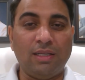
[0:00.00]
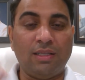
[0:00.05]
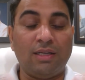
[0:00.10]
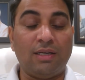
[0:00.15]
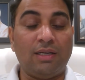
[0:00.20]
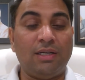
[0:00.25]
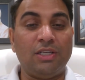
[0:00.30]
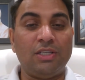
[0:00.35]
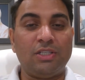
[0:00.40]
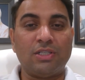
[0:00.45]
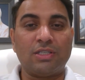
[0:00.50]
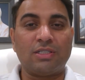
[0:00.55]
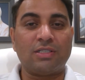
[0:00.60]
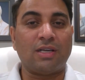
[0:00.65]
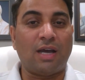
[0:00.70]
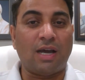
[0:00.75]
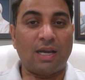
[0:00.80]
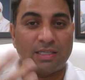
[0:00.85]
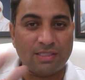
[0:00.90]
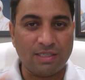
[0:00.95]
They teach us
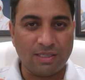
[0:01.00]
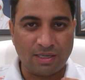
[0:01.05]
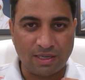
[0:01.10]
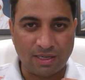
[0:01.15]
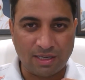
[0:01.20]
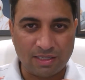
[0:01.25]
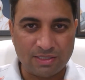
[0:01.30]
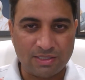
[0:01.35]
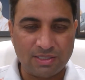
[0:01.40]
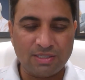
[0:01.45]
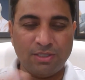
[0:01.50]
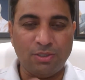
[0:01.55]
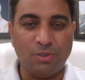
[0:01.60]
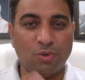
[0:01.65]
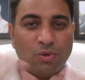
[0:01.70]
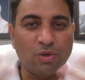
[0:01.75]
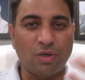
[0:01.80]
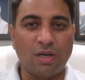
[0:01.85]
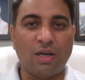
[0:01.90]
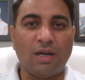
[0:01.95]
asanas,
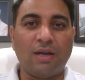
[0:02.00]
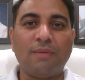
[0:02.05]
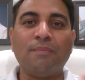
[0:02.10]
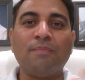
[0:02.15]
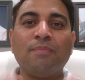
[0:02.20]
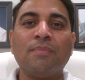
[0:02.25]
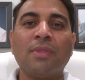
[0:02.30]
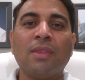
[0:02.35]
yoga,